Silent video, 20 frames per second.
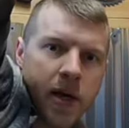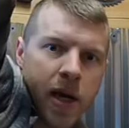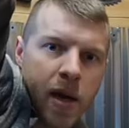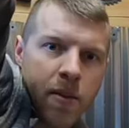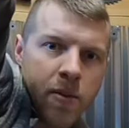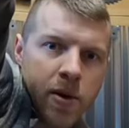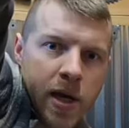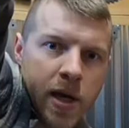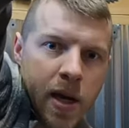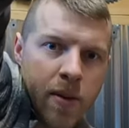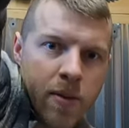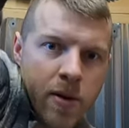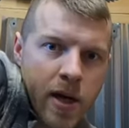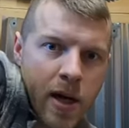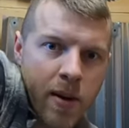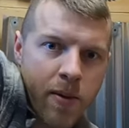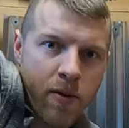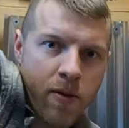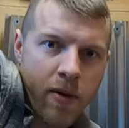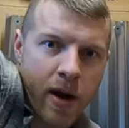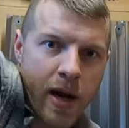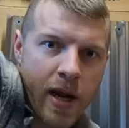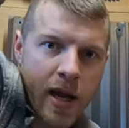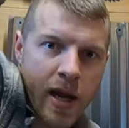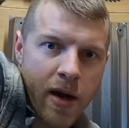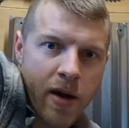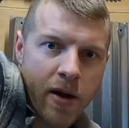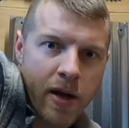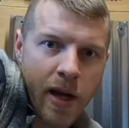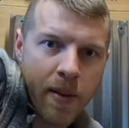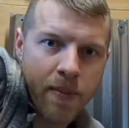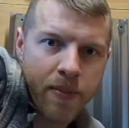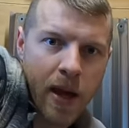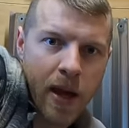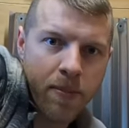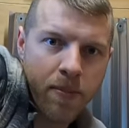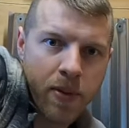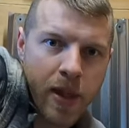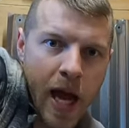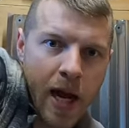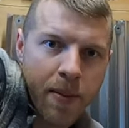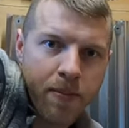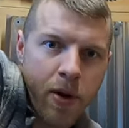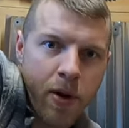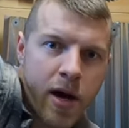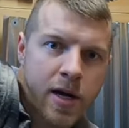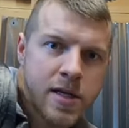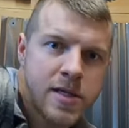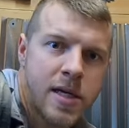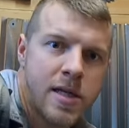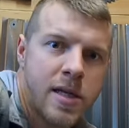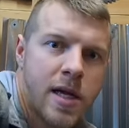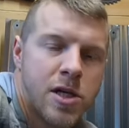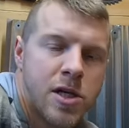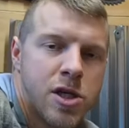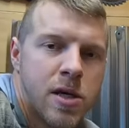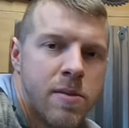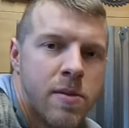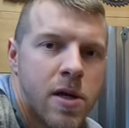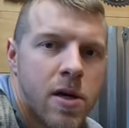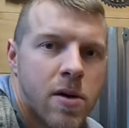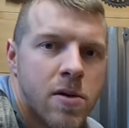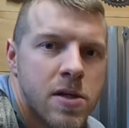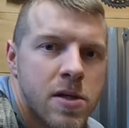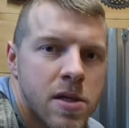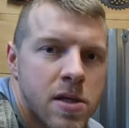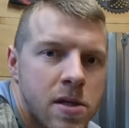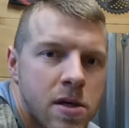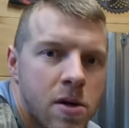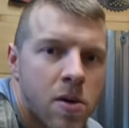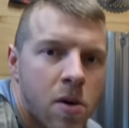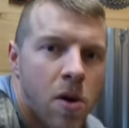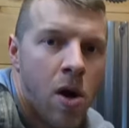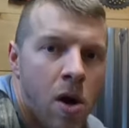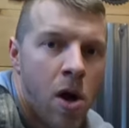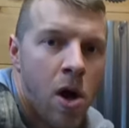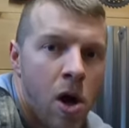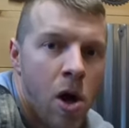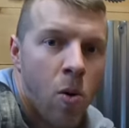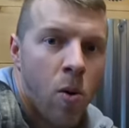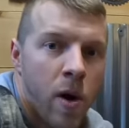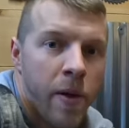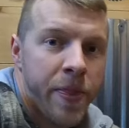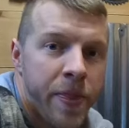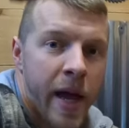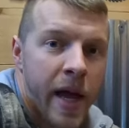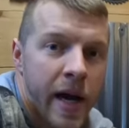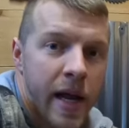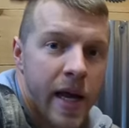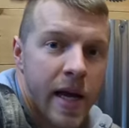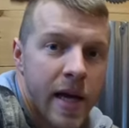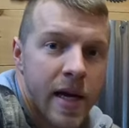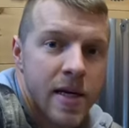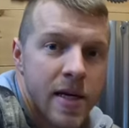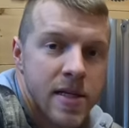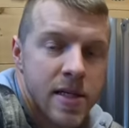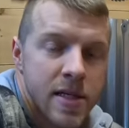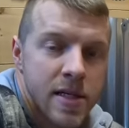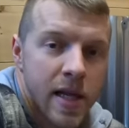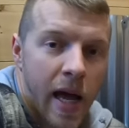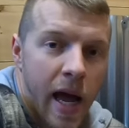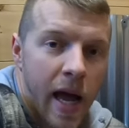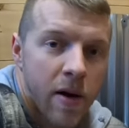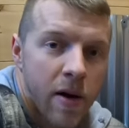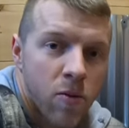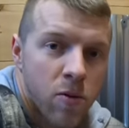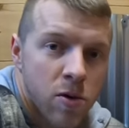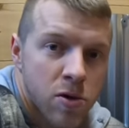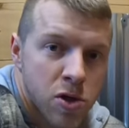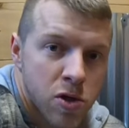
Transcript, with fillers: camera, camera, camera. Right here. Yep, that black box that that chimney goes into. What that is, is that will